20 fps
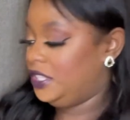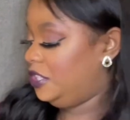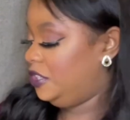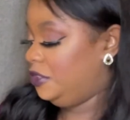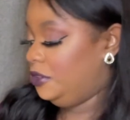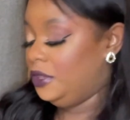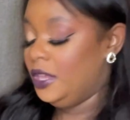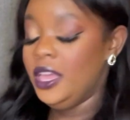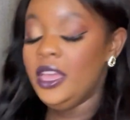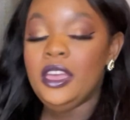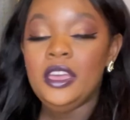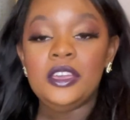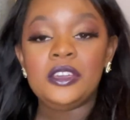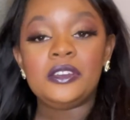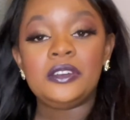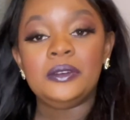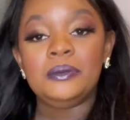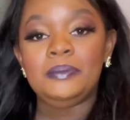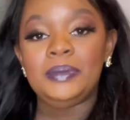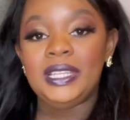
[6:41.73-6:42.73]
You
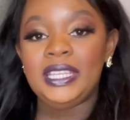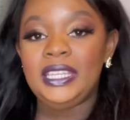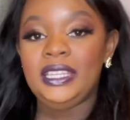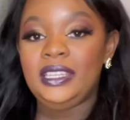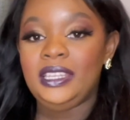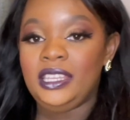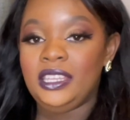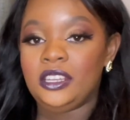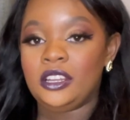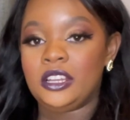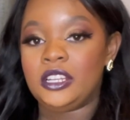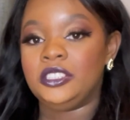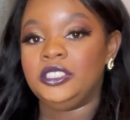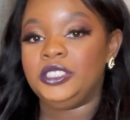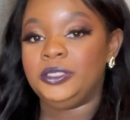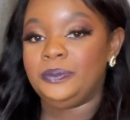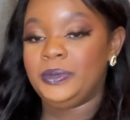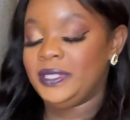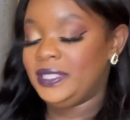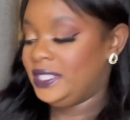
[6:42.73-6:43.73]
completely and
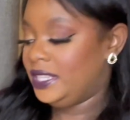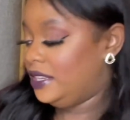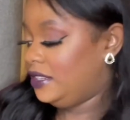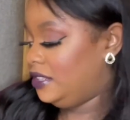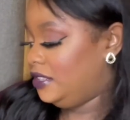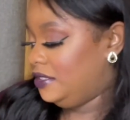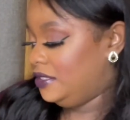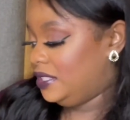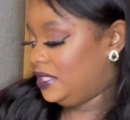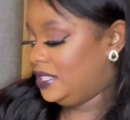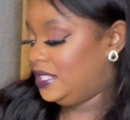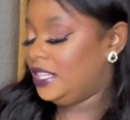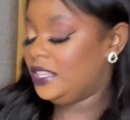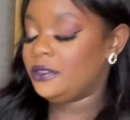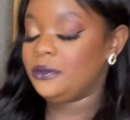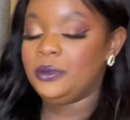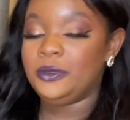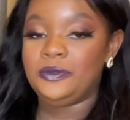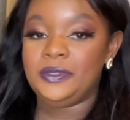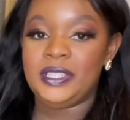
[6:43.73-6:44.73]
100% you stick
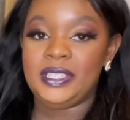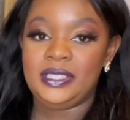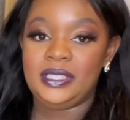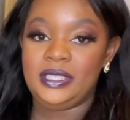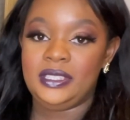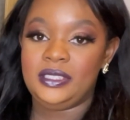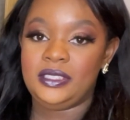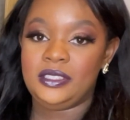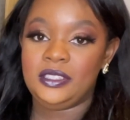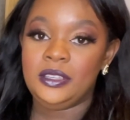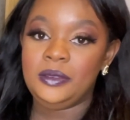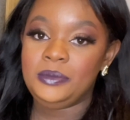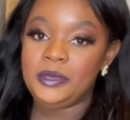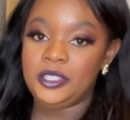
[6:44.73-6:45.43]
with this system.